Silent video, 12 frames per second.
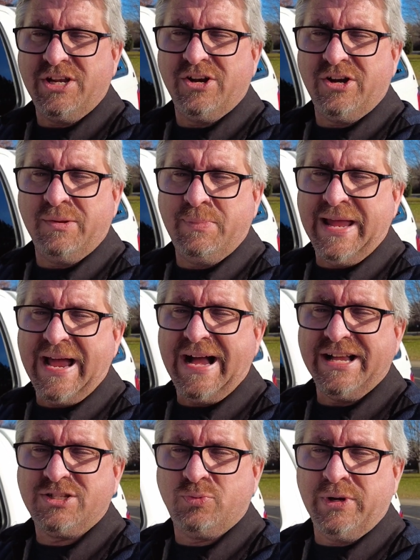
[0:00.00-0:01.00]
that you're going to be
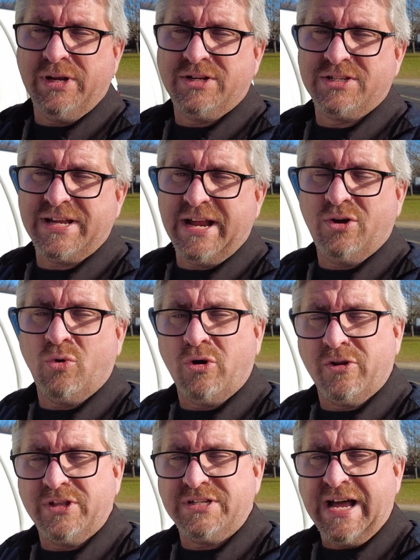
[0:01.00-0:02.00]
asked when you decide to
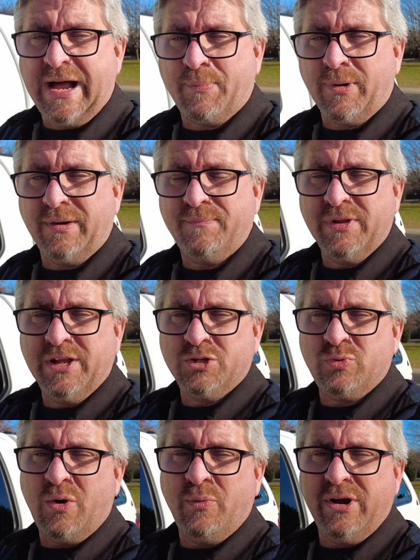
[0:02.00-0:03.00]
order the topper
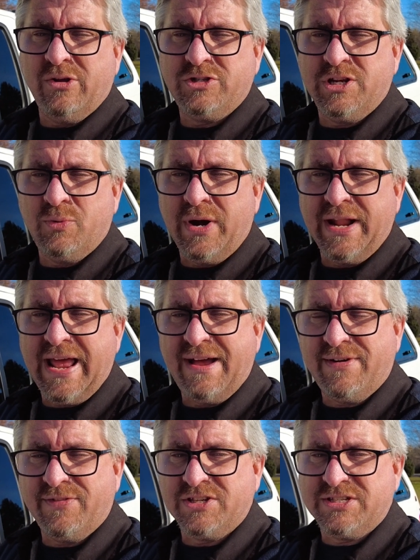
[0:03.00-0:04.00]
is what windows do you want to
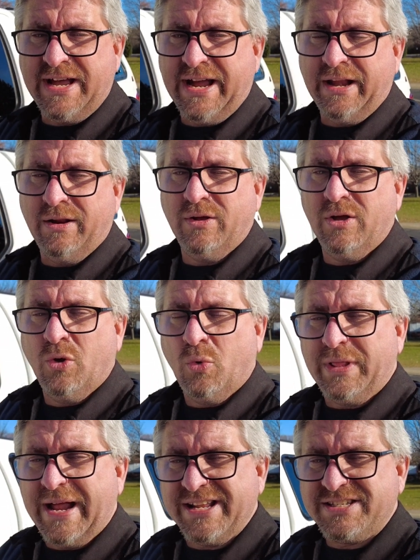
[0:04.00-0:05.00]
have on the side?
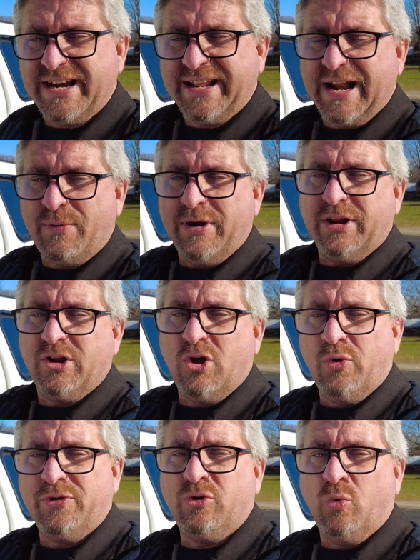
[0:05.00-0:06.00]
Well, I decided I wanted to
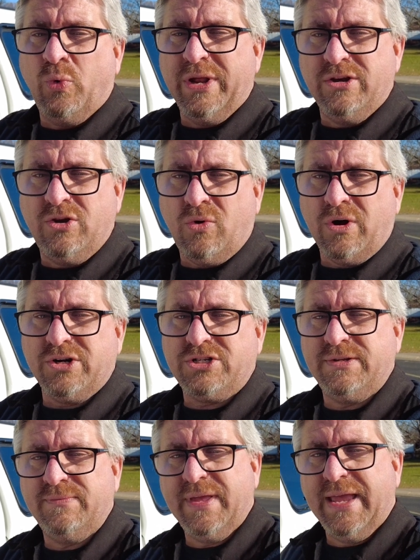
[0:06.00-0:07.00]
go with the wind
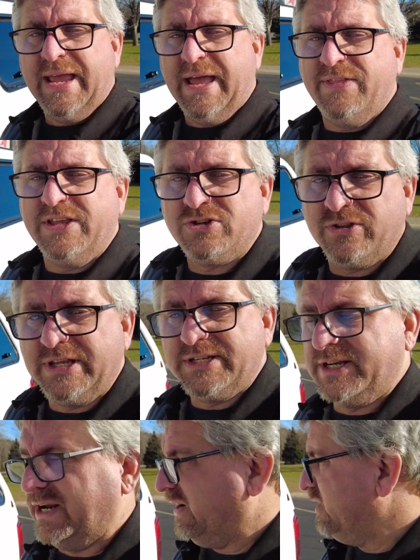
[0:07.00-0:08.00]
doors, and these are
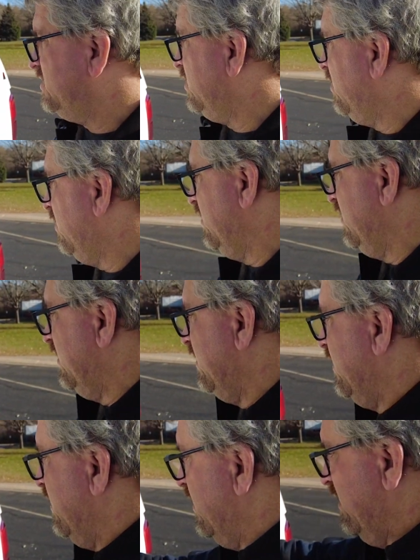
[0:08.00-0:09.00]
these here. So
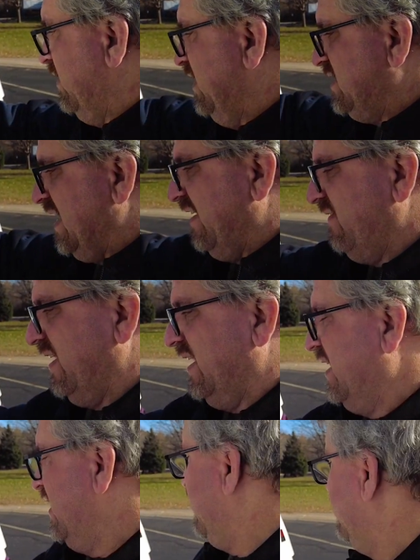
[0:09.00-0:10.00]
these have
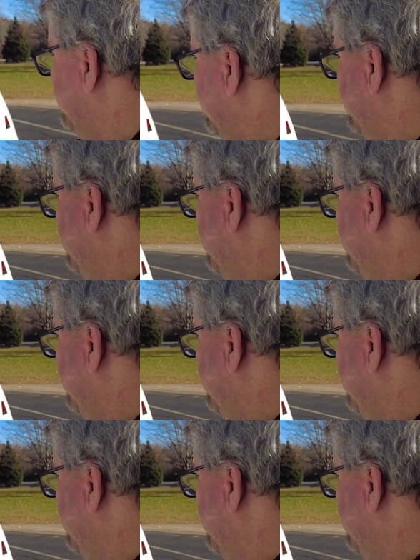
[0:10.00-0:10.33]
a